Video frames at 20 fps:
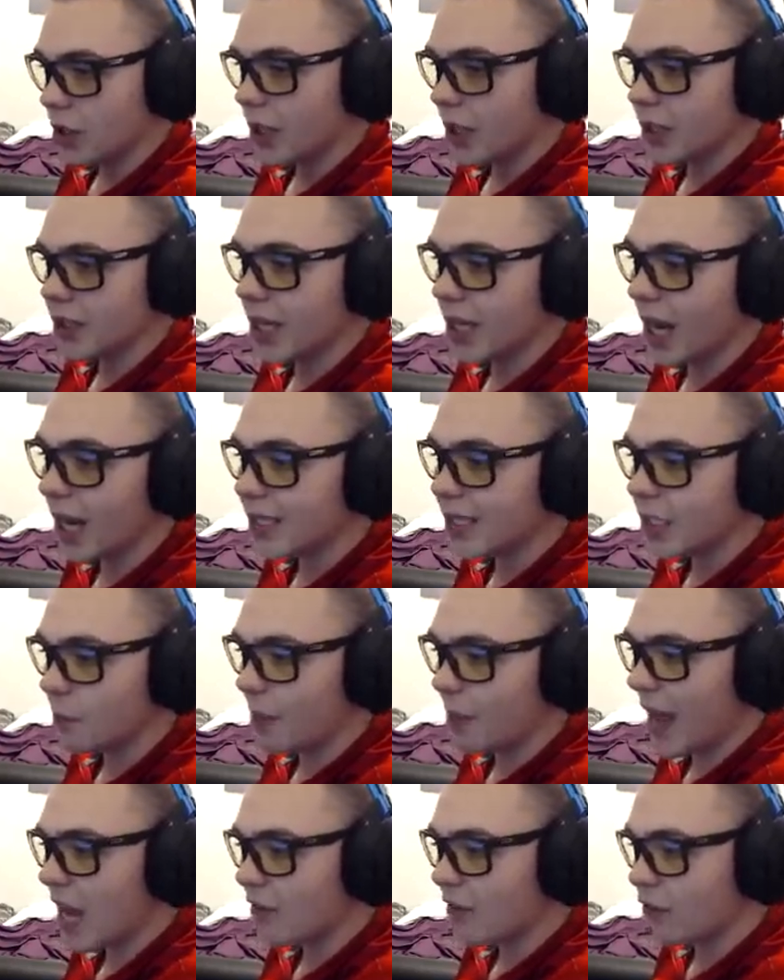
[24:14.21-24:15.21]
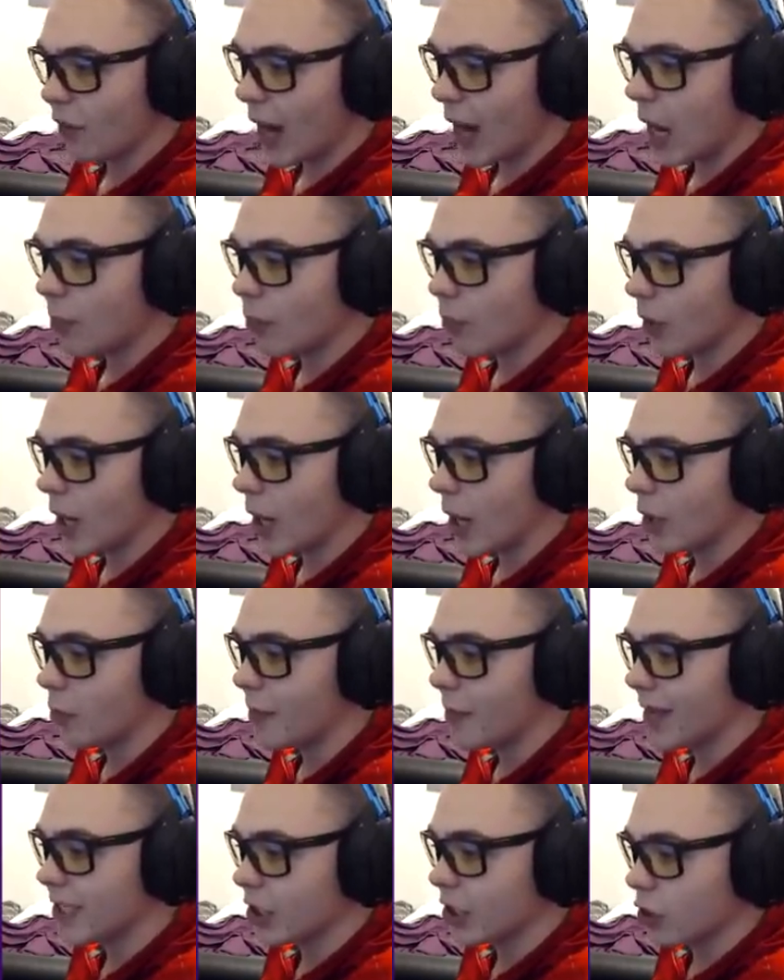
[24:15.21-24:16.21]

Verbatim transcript: Just going to toss it back for Obregon,